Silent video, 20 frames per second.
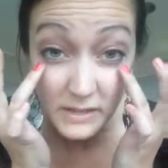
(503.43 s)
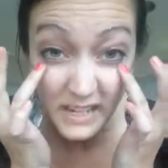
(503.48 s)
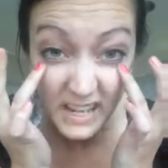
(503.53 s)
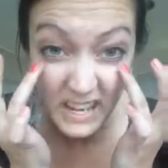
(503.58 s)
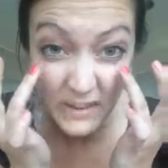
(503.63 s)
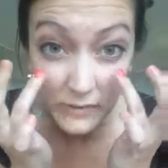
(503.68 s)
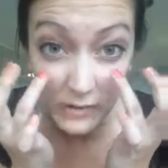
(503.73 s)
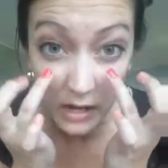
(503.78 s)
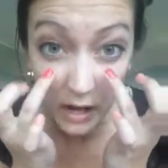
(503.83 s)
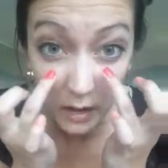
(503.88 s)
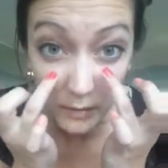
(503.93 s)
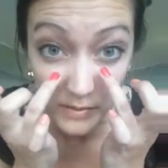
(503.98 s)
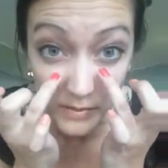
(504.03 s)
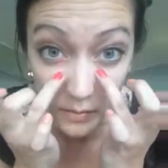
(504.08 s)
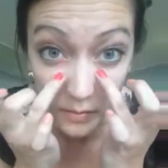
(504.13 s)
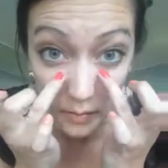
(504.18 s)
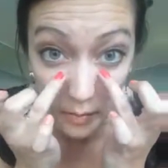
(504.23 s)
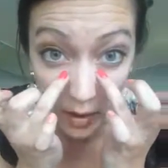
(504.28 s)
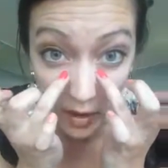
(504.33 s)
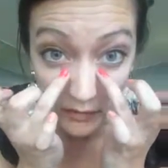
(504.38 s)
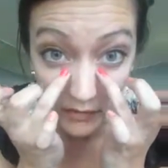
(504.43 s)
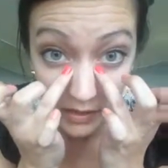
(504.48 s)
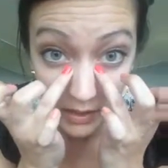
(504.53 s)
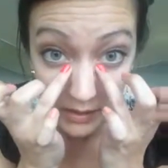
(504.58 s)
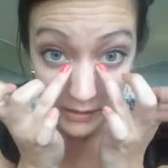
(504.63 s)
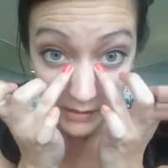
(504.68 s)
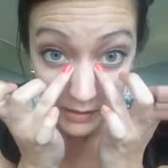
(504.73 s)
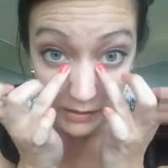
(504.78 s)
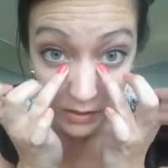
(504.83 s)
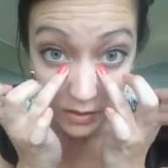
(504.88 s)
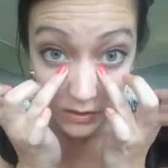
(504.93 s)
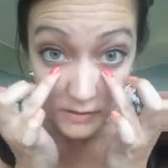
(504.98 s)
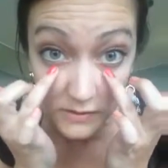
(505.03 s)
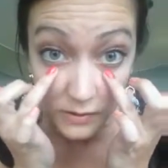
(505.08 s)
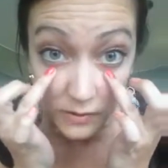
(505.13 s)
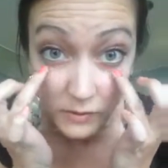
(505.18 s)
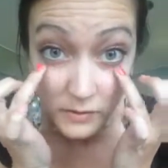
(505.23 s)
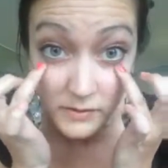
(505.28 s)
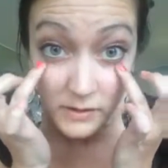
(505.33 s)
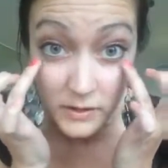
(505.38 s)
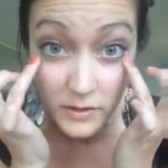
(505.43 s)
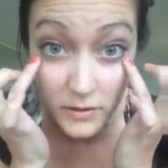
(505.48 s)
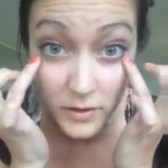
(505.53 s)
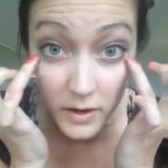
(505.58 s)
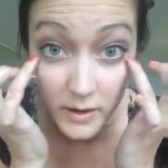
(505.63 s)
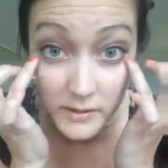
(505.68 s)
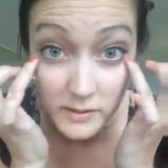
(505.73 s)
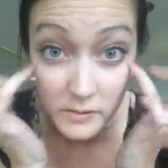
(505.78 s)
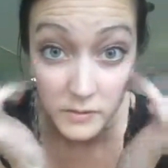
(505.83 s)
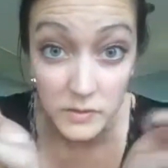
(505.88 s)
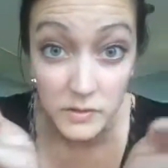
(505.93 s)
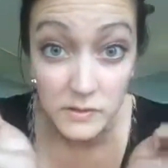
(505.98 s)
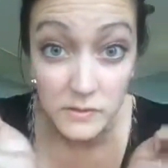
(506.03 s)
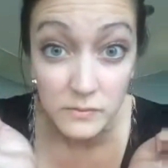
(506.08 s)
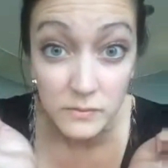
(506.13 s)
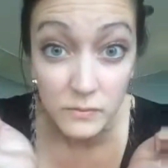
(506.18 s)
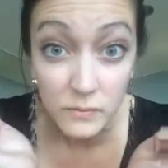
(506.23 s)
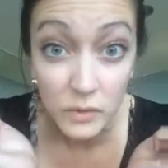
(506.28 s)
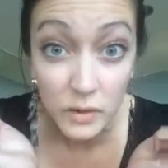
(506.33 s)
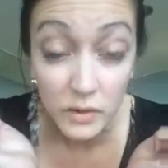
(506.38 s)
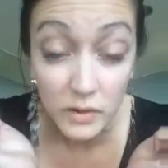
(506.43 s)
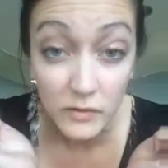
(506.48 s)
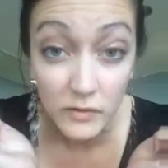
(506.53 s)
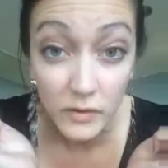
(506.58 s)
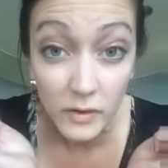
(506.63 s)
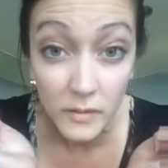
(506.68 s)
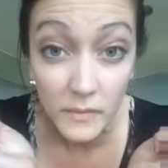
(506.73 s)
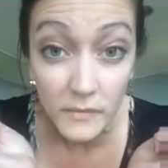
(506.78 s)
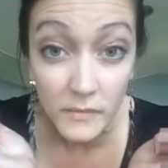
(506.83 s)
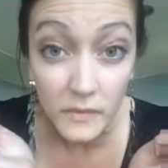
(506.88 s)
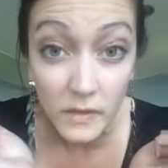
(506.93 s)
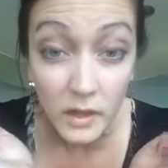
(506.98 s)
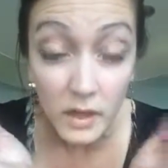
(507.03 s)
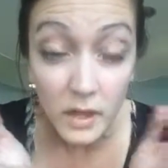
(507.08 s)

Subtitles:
and it even helps with puffiness and dark circles under your eyes, which is wonderful.